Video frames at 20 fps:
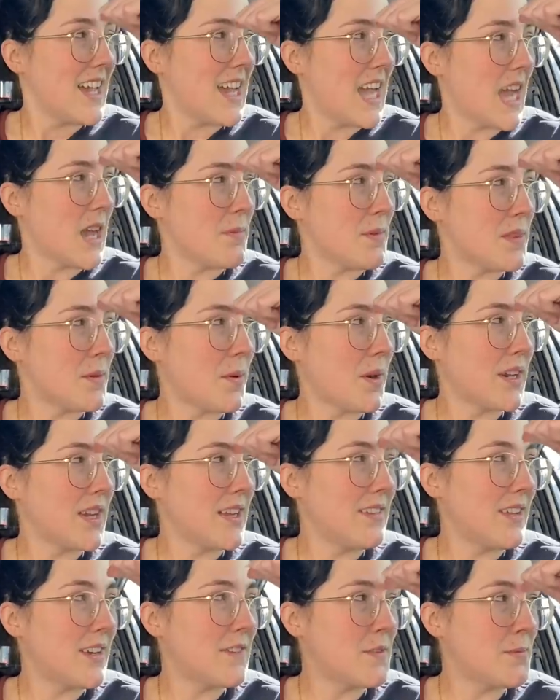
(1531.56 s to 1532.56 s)
I am in the
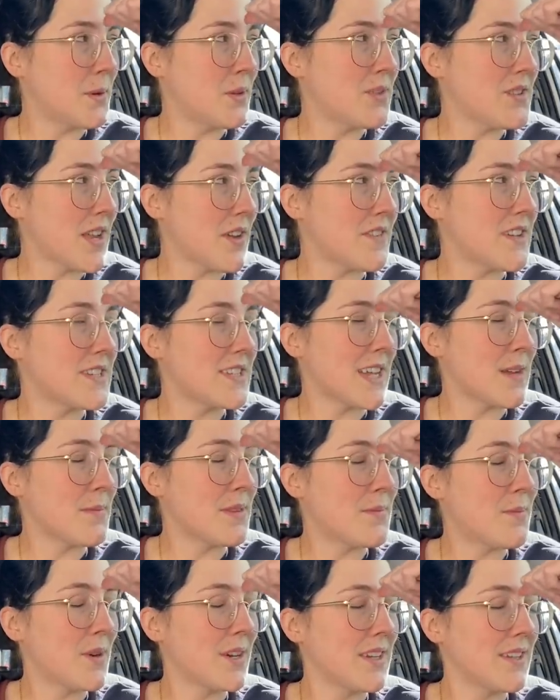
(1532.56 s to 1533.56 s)
parking lot of the post office. I am
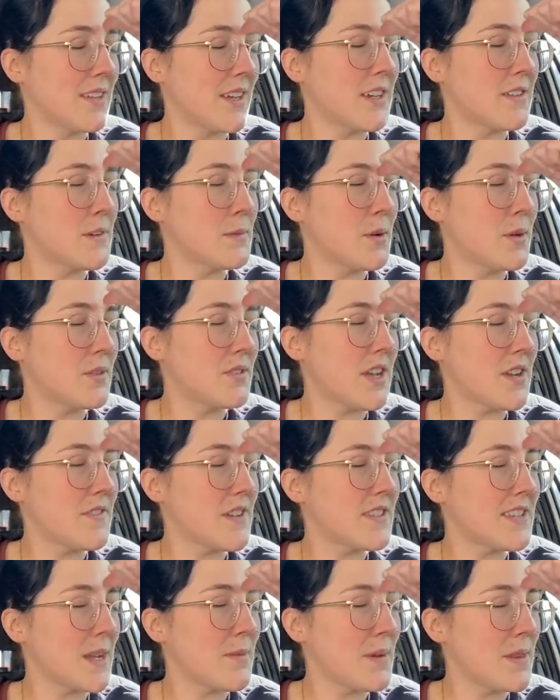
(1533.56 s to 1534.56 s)
in the parking lot of the post
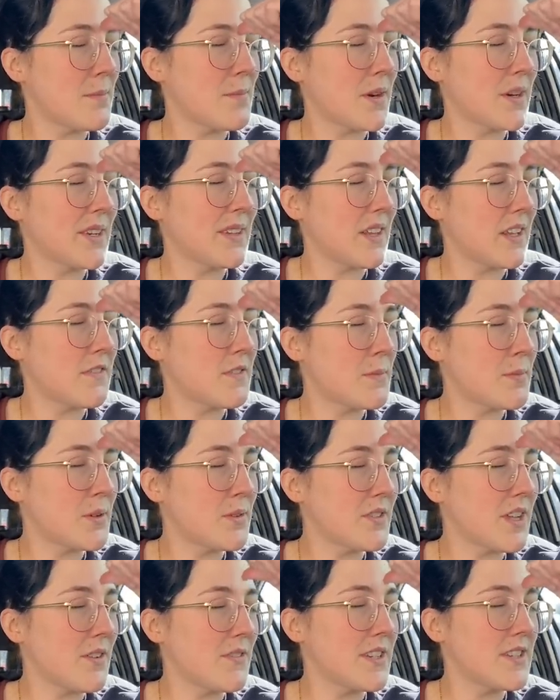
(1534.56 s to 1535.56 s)
office. I'm in the parking lot of the
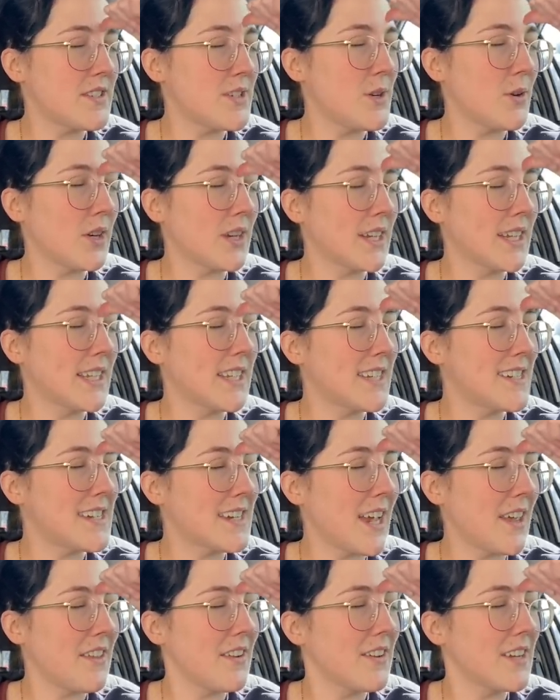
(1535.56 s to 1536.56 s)
post office. You are gonna get it
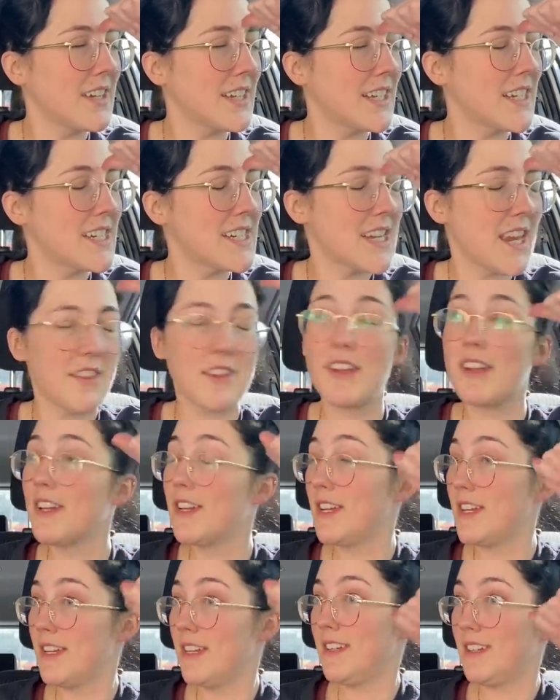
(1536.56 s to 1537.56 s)
together. You're gonna get it together.
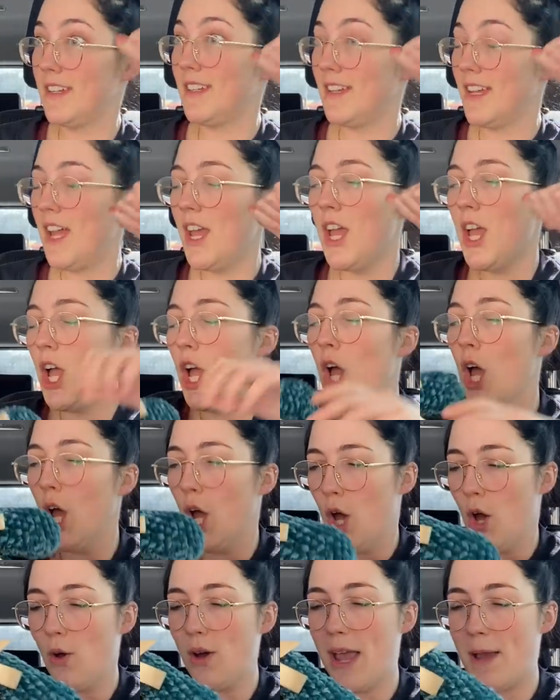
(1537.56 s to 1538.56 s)

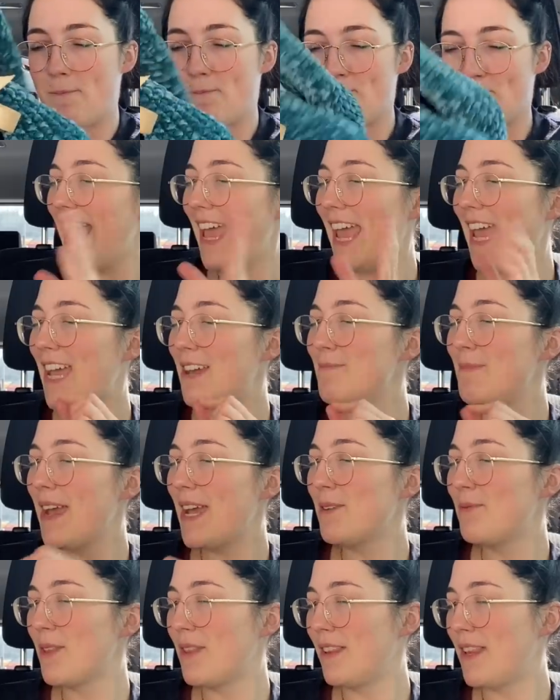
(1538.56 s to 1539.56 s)
Okay.
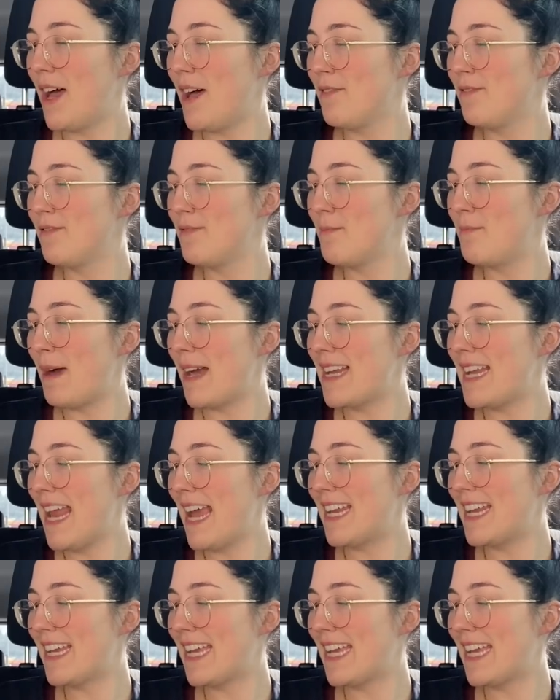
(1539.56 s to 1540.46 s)
Handmade with Love by Nana